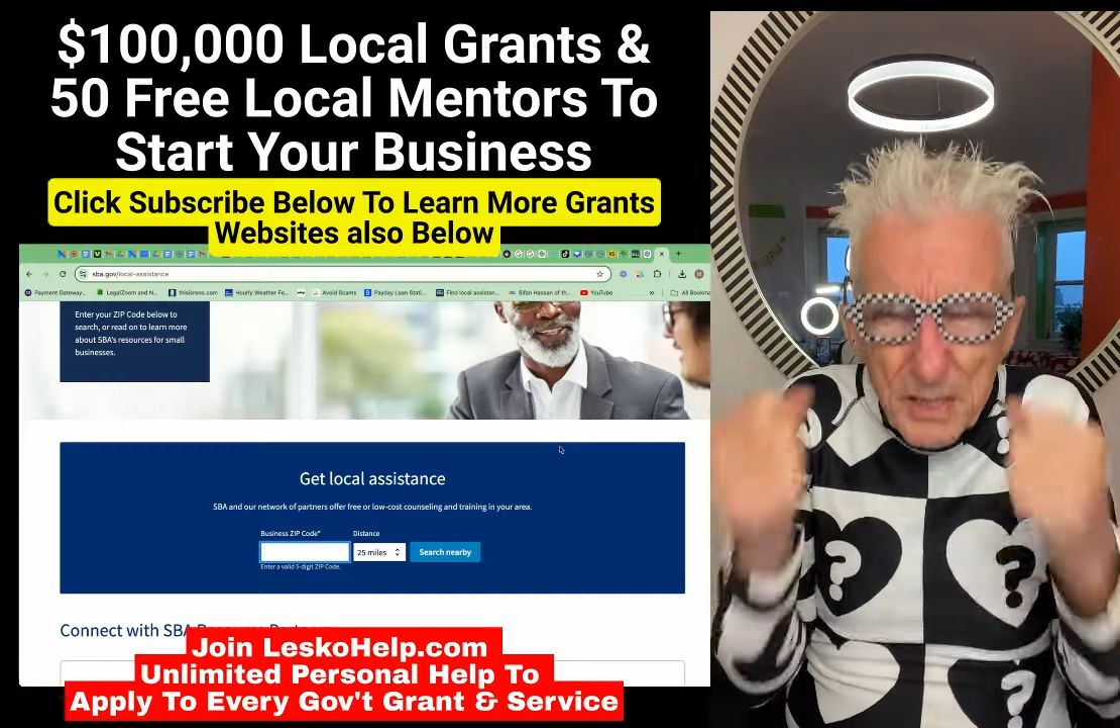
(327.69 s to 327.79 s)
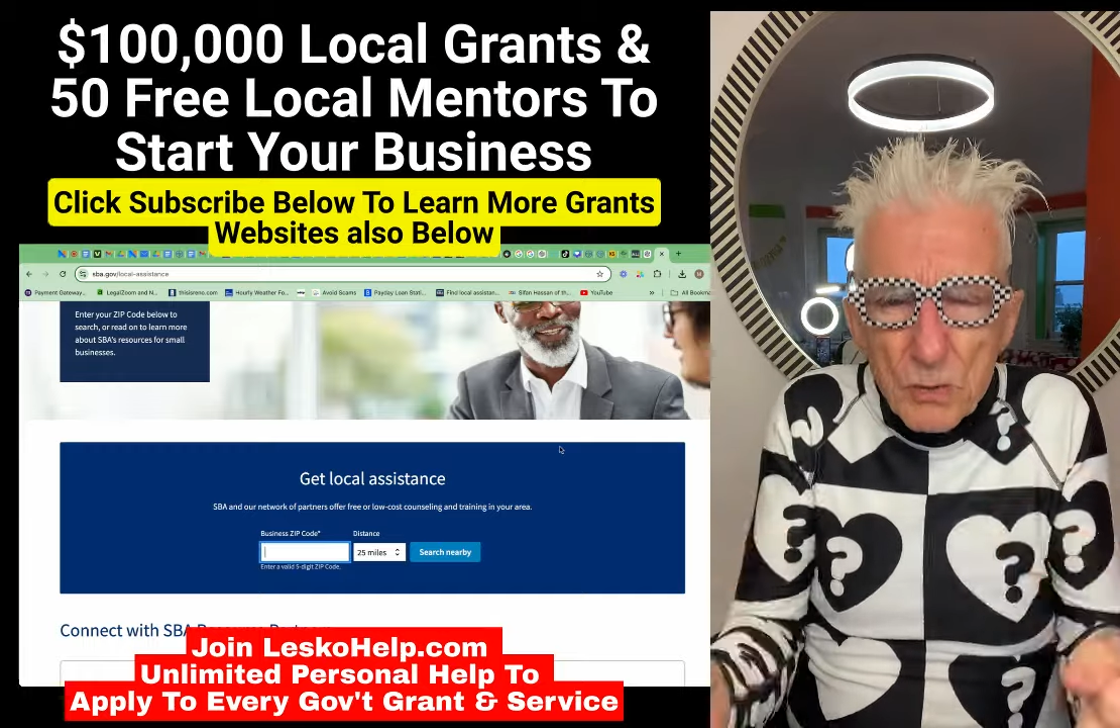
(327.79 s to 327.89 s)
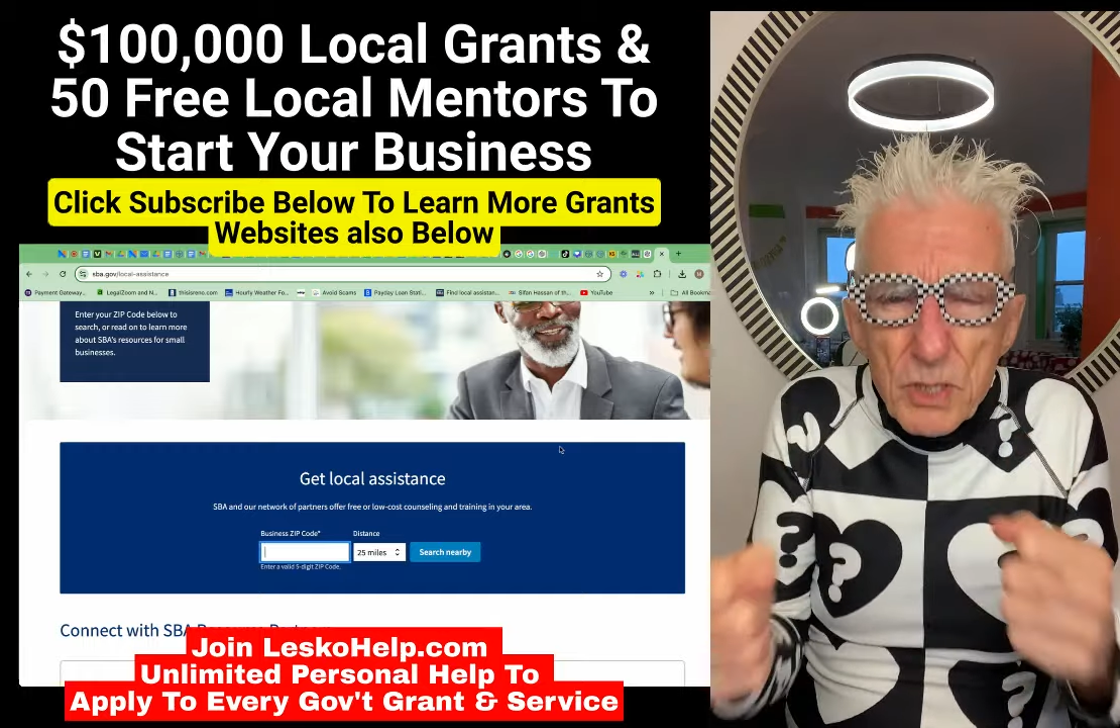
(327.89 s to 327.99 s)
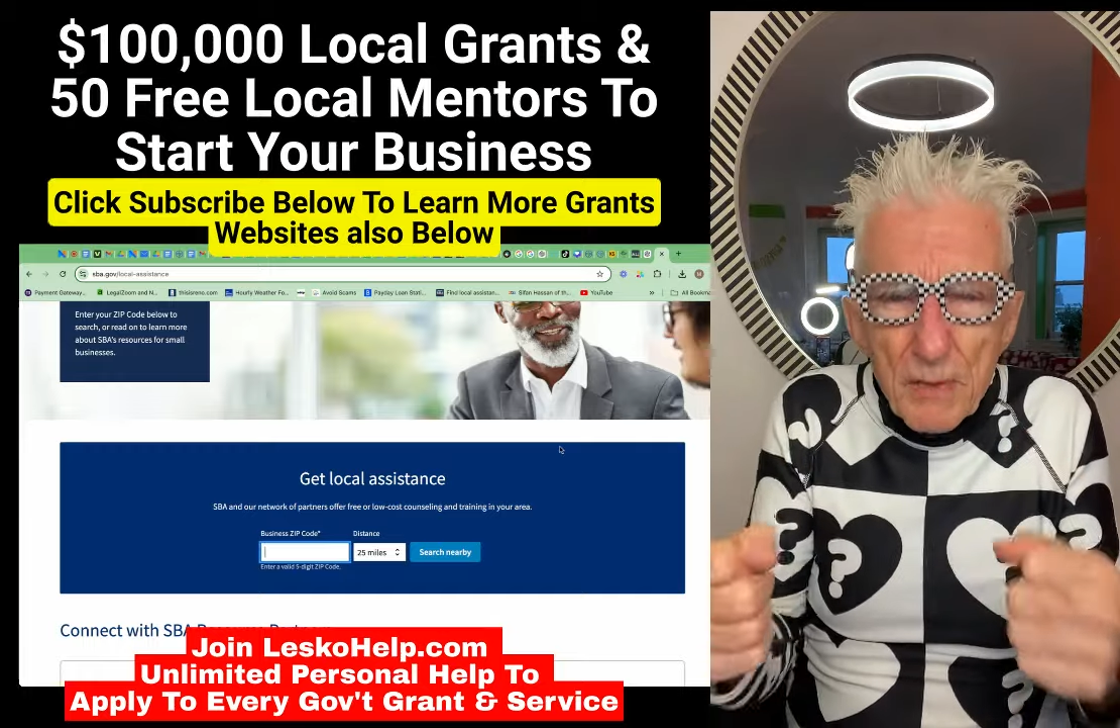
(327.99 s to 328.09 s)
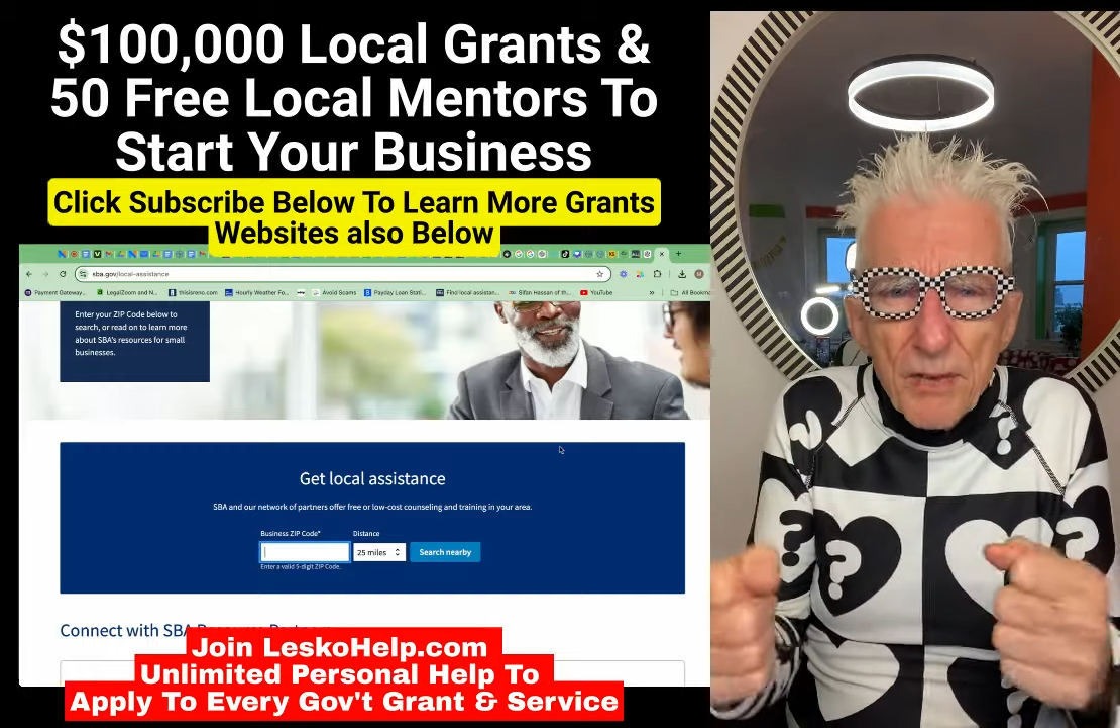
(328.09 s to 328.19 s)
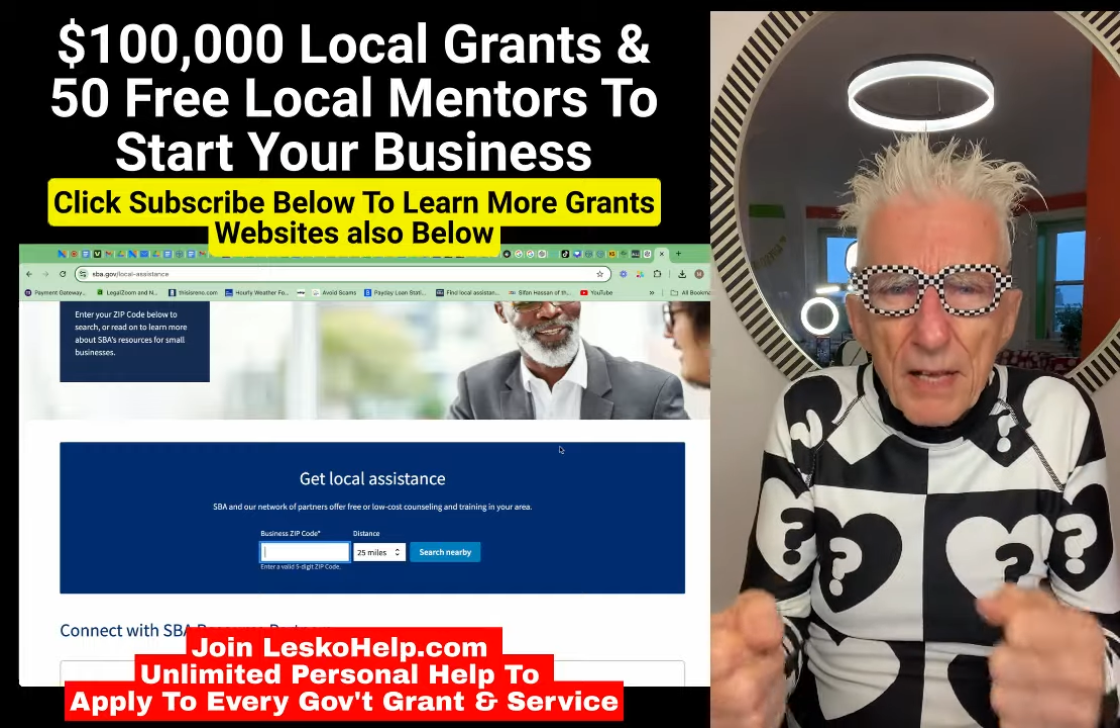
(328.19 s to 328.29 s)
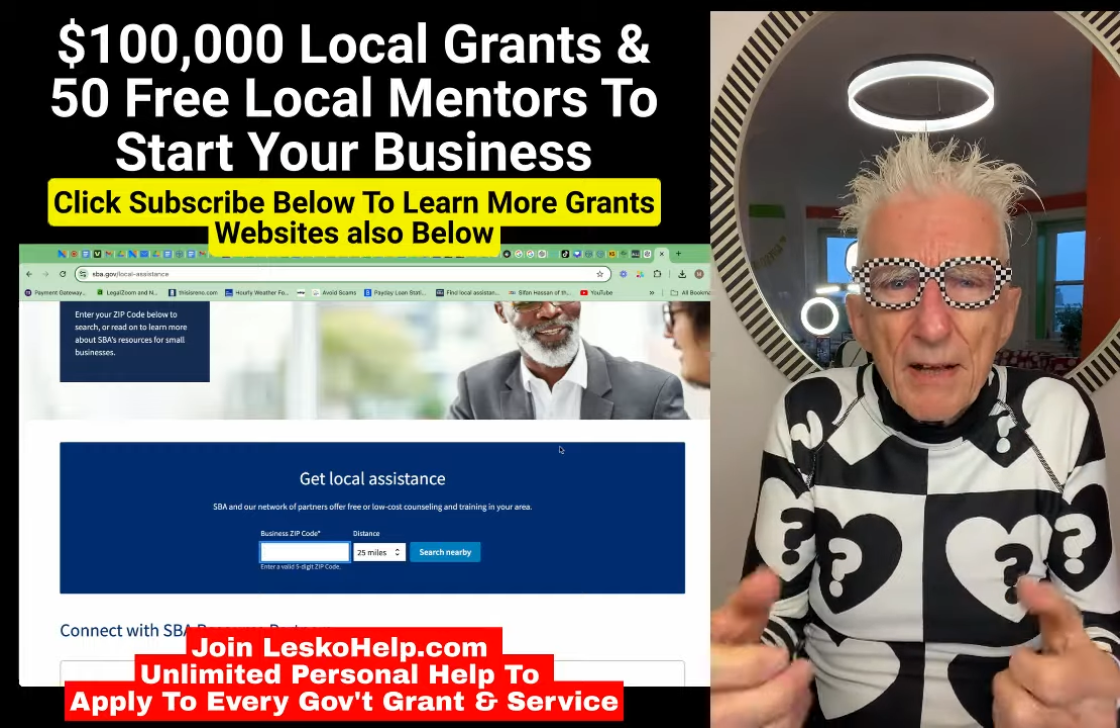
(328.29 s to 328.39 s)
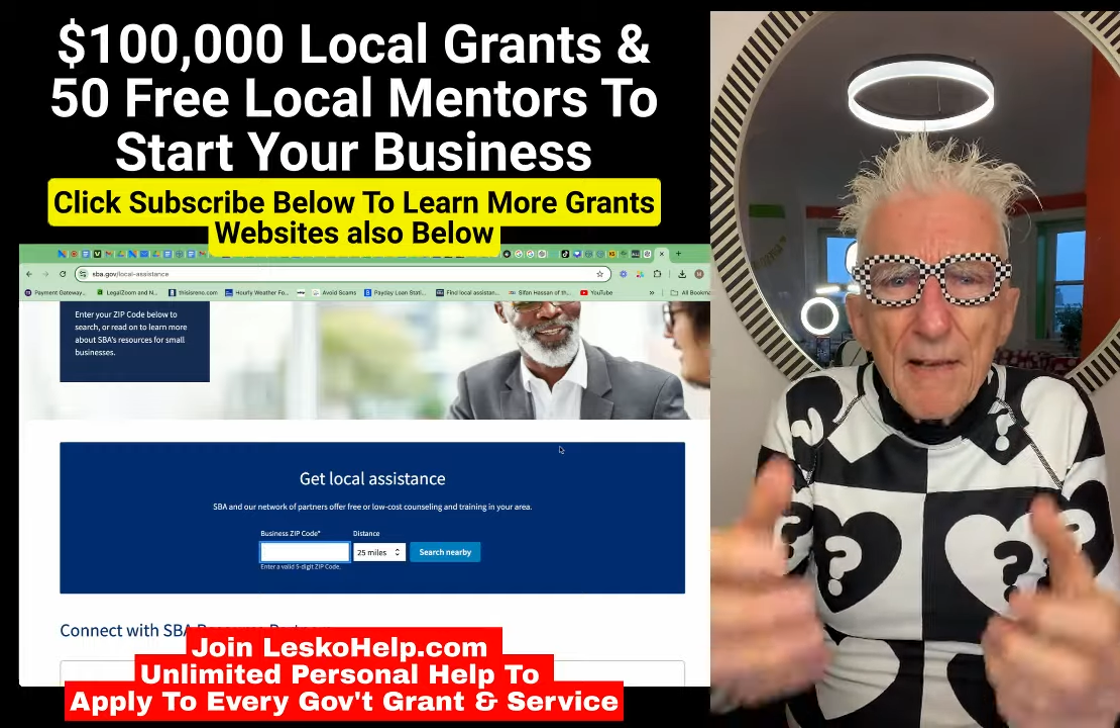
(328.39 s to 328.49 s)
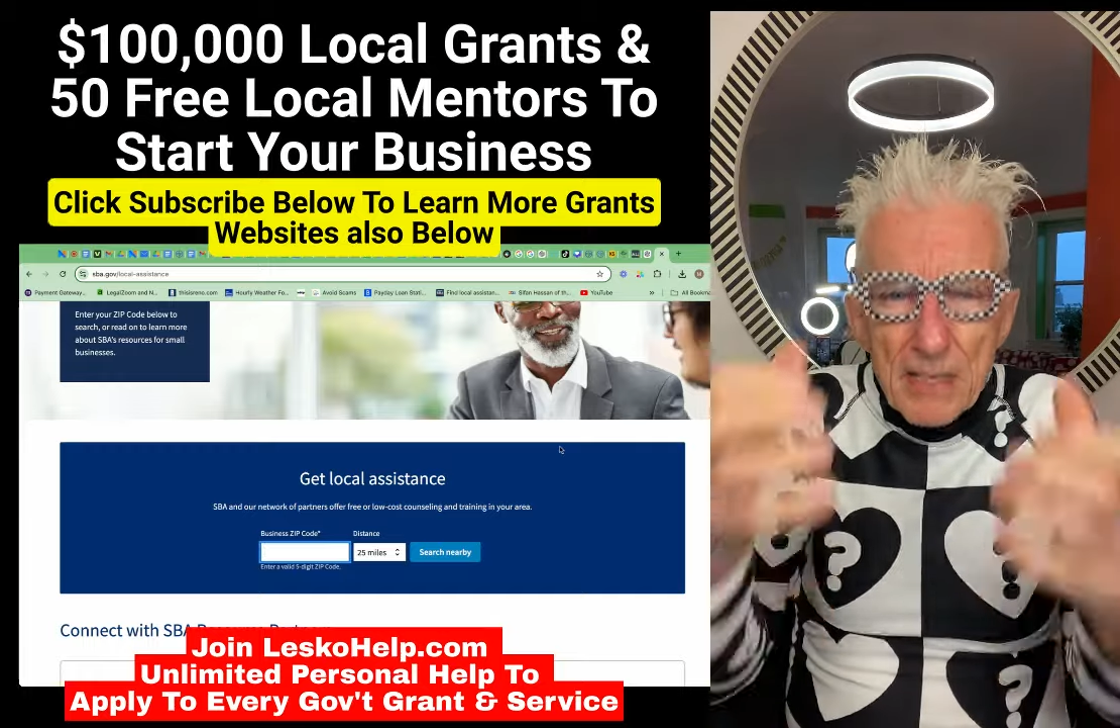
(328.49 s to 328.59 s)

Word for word: do stuff like that.